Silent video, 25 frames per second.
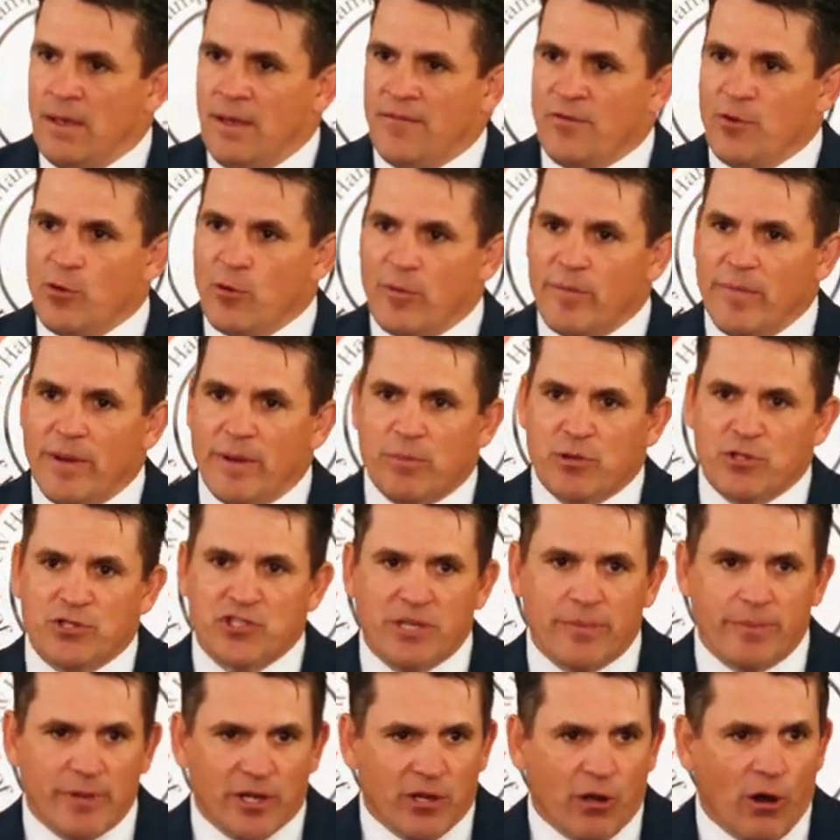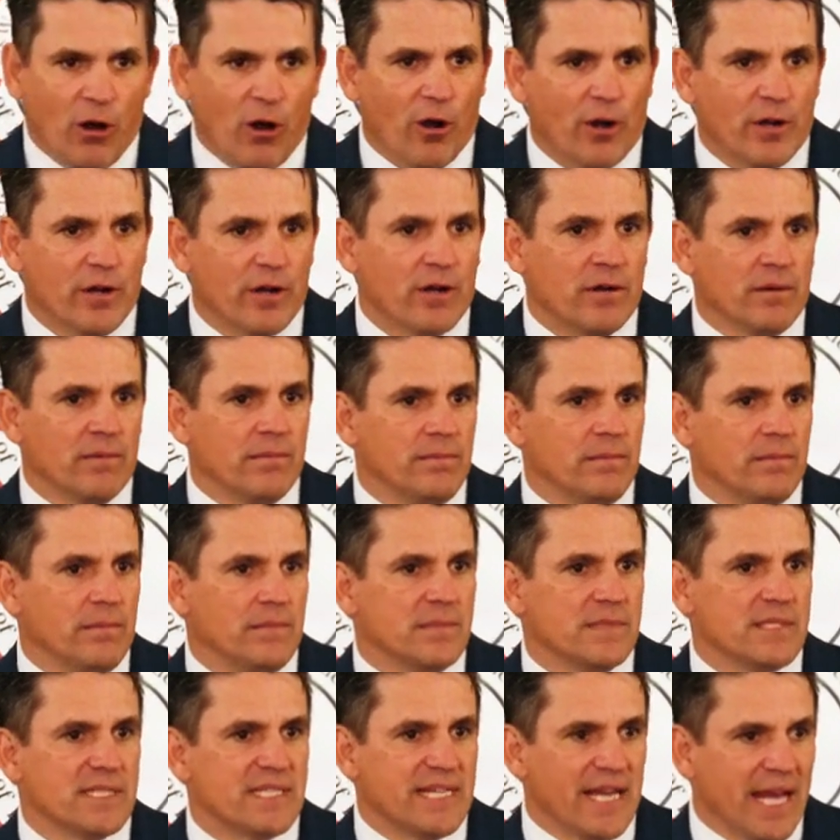If you remember Jimmy Carter,
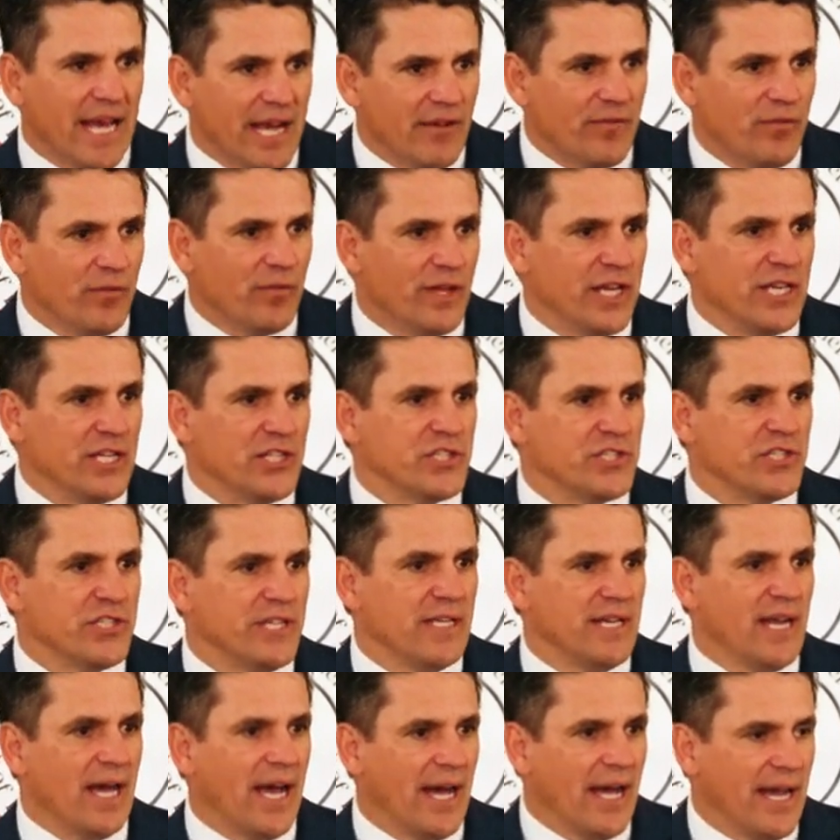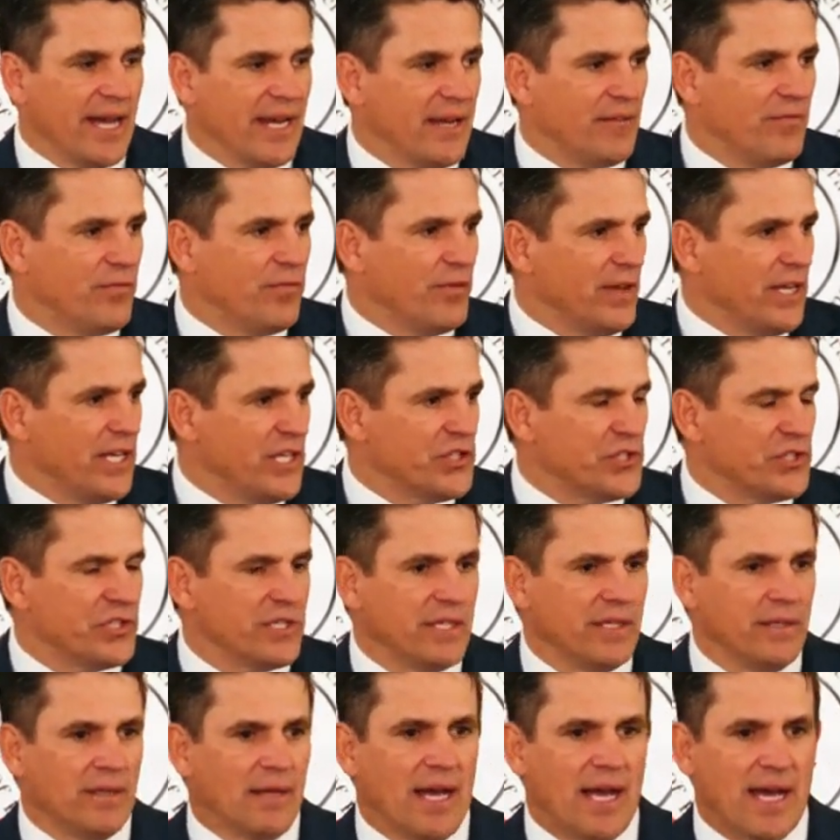stagflation, high
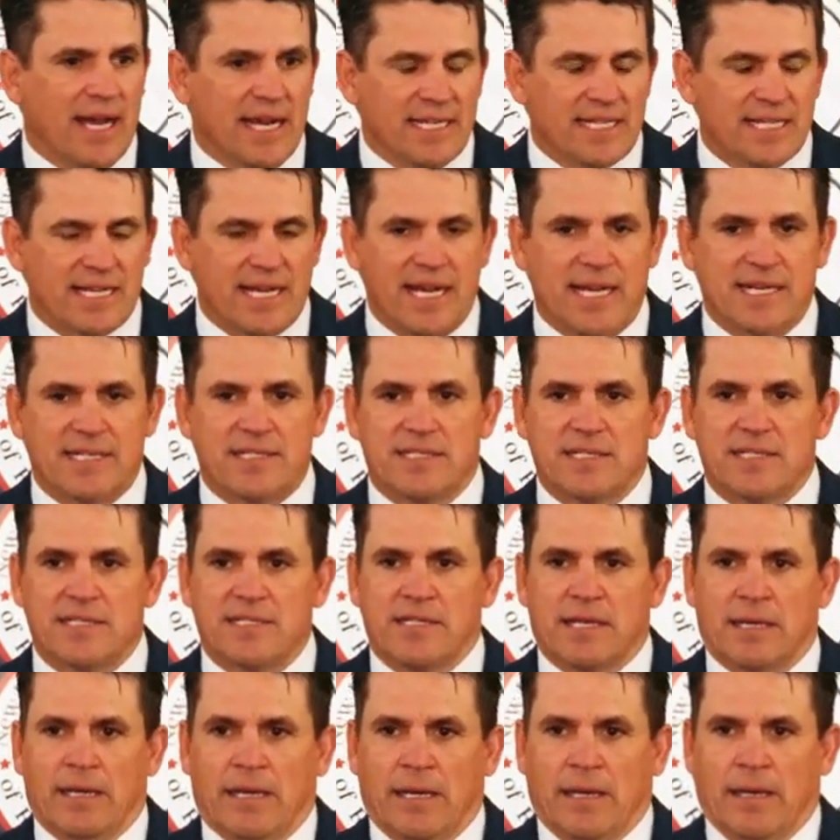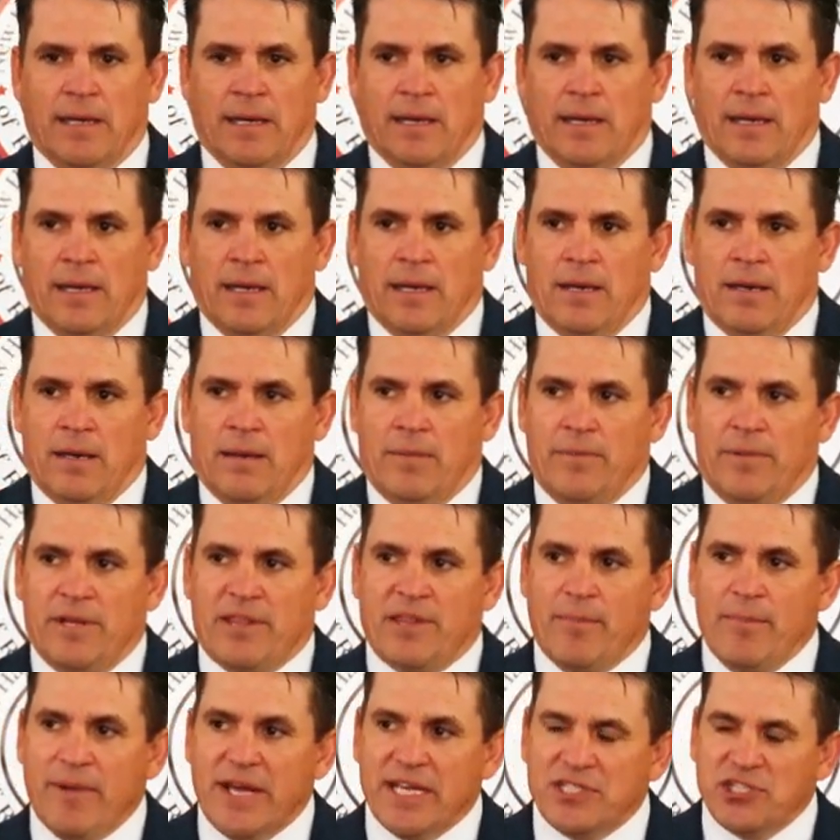inflation, high taxes.
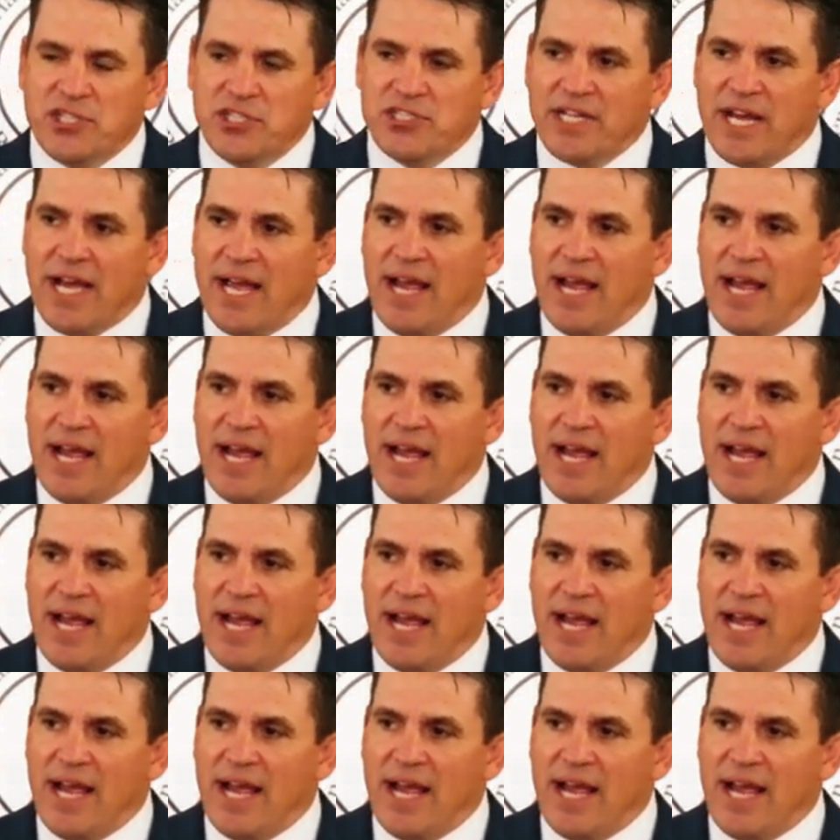But the message